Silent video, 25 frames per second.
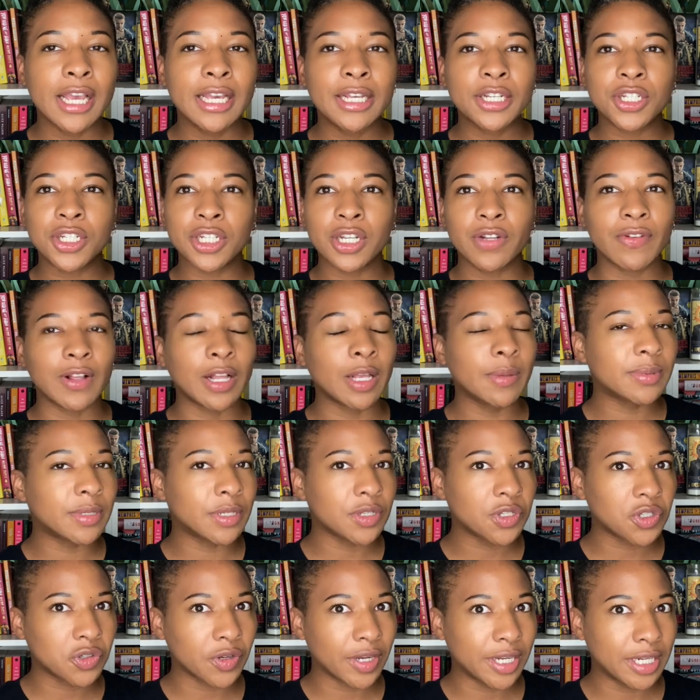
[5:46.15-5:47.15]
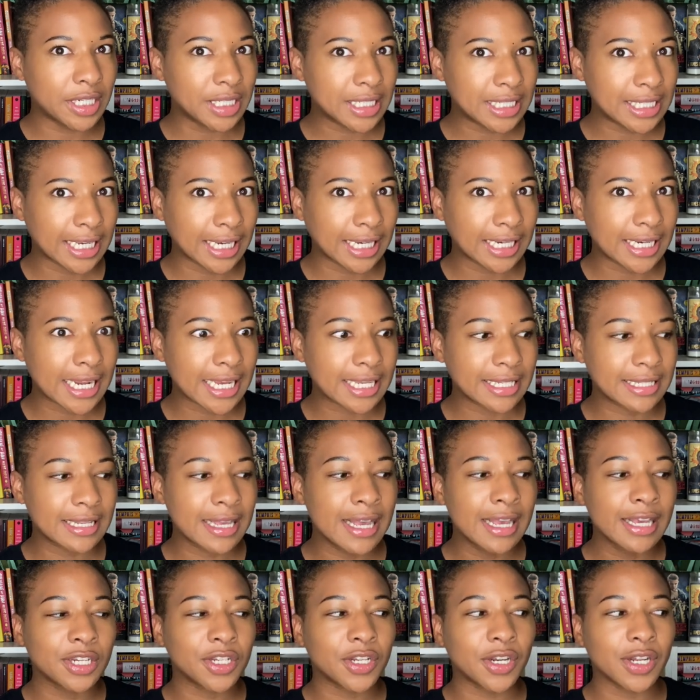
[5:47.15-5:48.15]
She develops a strange sickness.
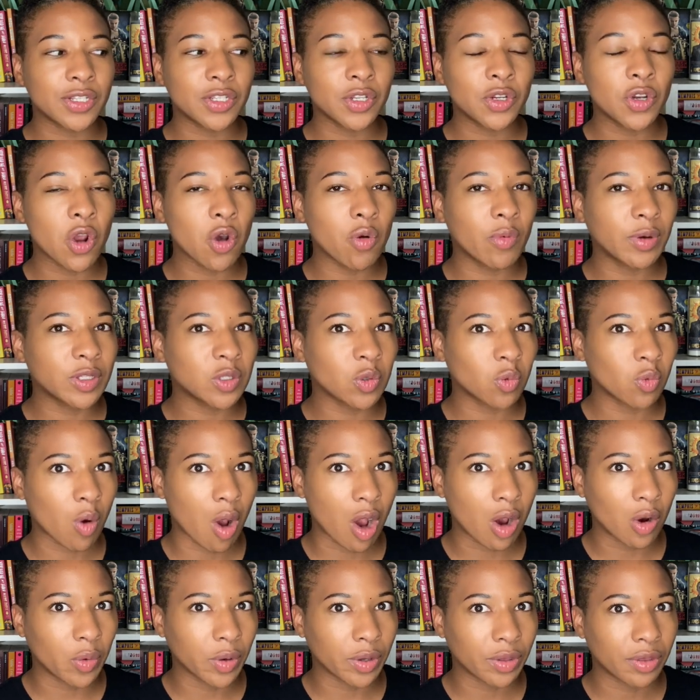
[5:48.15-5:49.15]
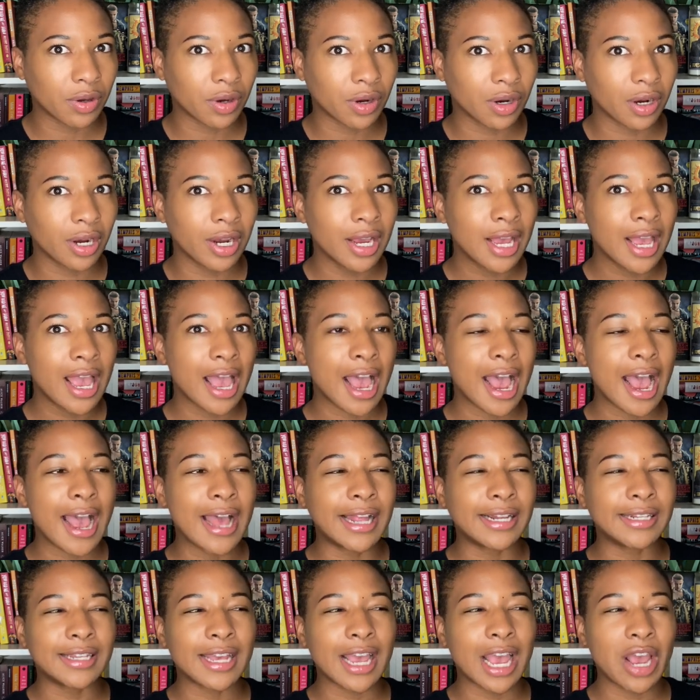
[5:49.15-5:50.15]
She doesn't know what's wrong with her,
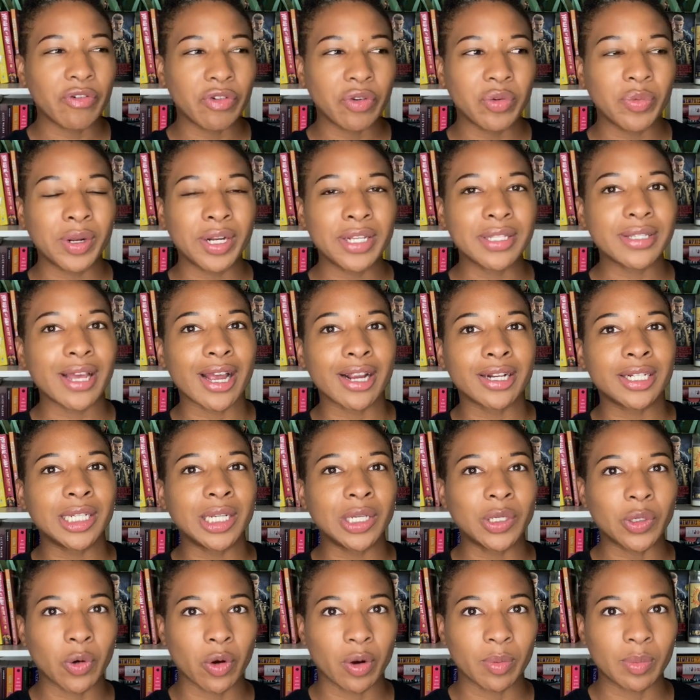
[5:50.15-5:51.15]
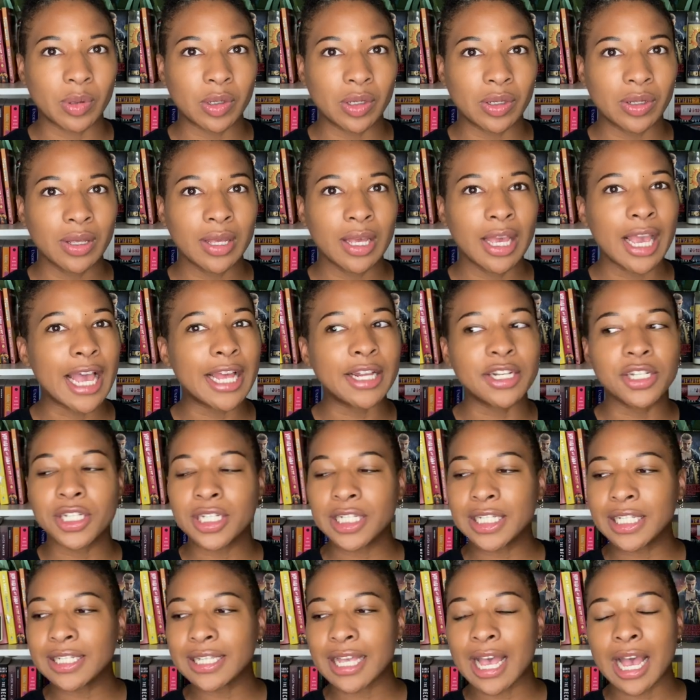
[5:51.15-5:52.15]
and everyone is acting normal, and
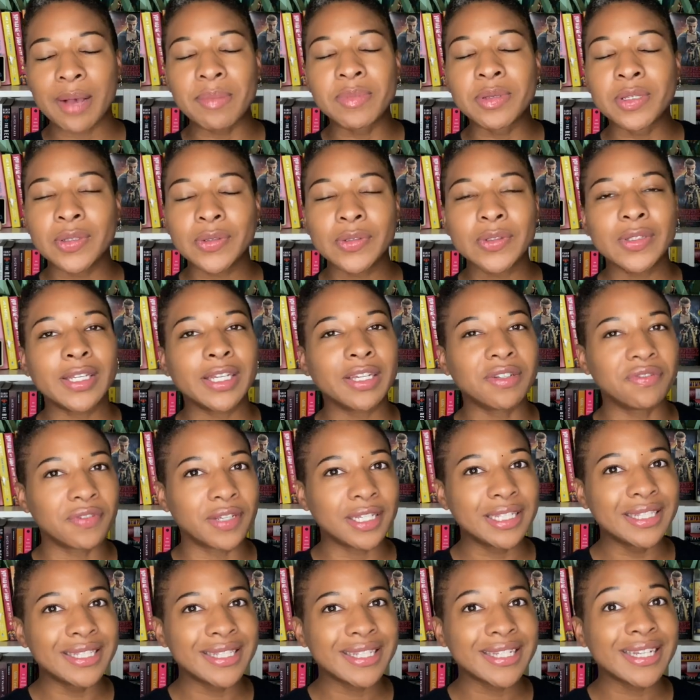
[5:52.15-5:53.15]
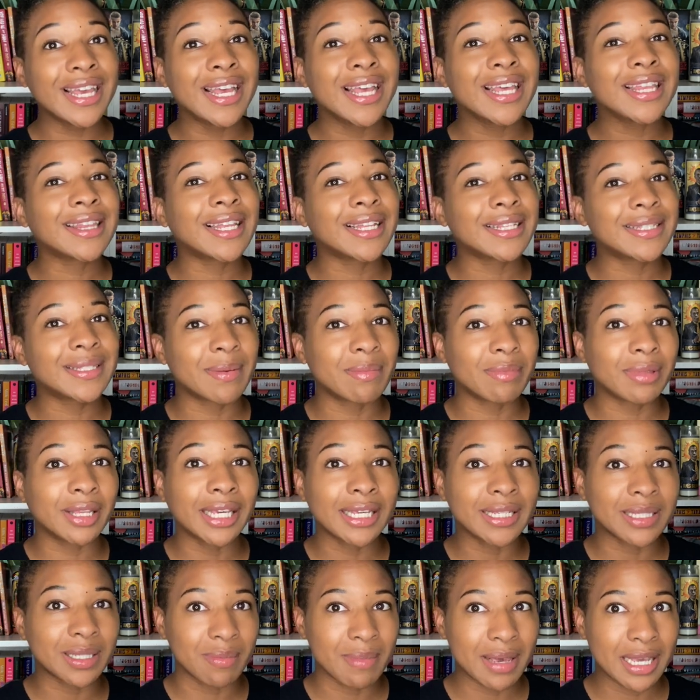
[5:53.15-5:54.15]
she is absolutely convinced that something
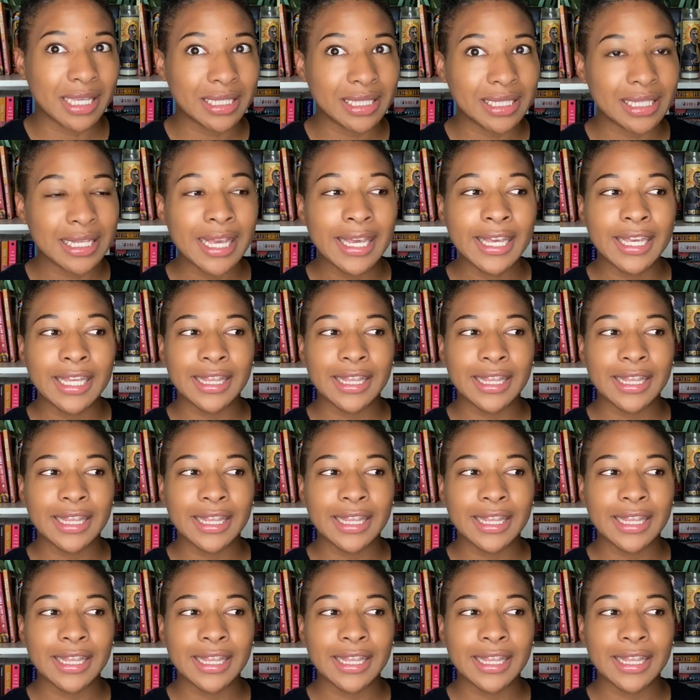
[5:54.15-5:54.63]
is amiss.